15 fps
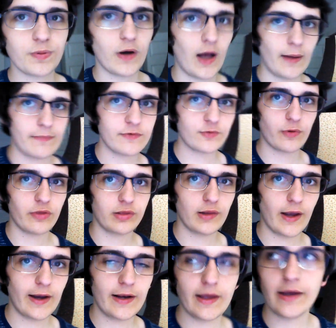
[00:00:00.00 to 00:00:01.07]
problems with
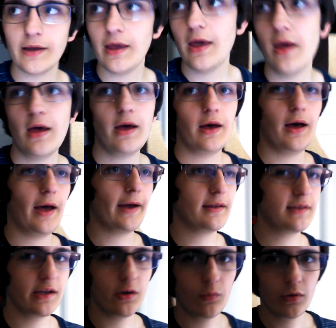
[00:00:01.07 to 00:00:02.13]
lighting. I can
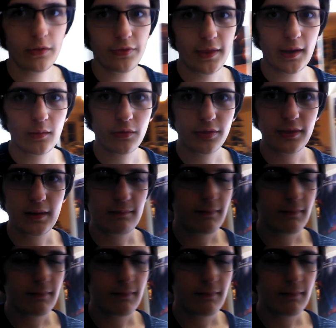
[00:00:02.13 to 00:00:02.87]
tell you one thing: with the